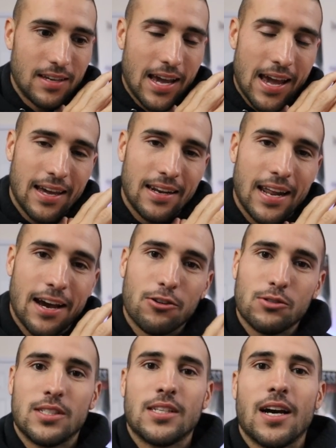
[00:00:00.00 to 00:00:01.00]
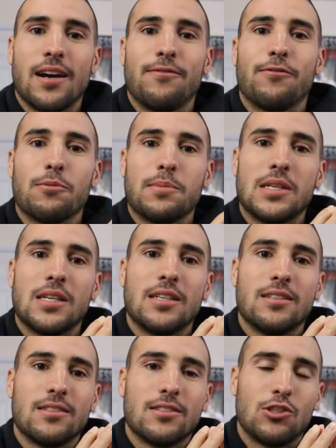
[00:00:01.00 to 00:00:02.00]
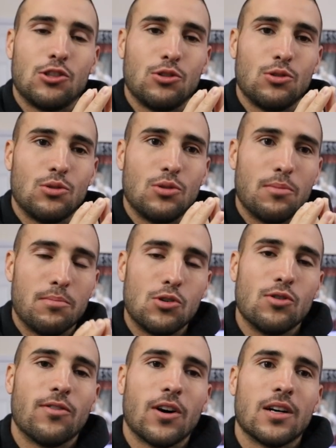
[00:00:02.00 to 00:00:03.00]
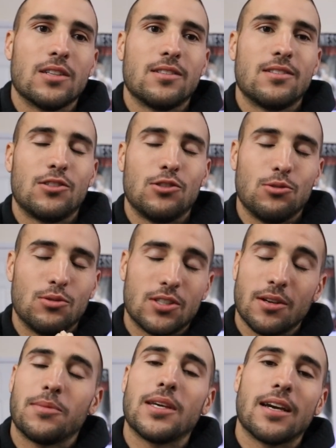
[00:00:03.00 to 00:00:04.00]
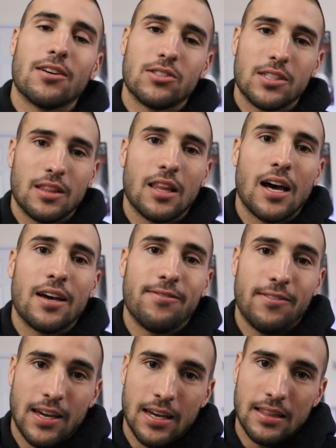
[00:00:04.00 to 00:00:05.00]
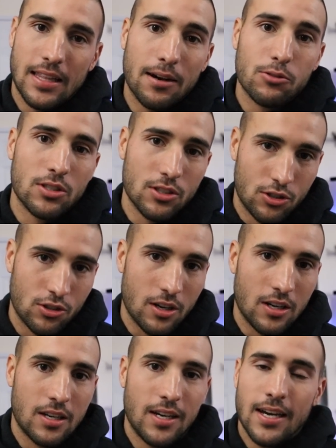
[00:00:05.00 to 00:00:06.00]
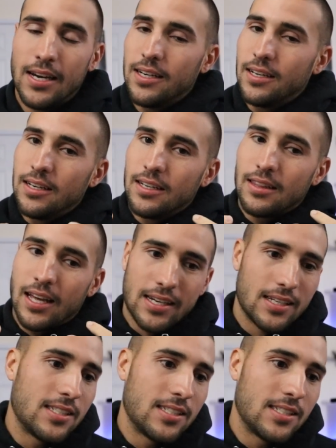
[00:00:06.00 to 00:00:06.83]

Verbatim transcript: now it was time for me to move on to something else in life, and that was the truck. Like I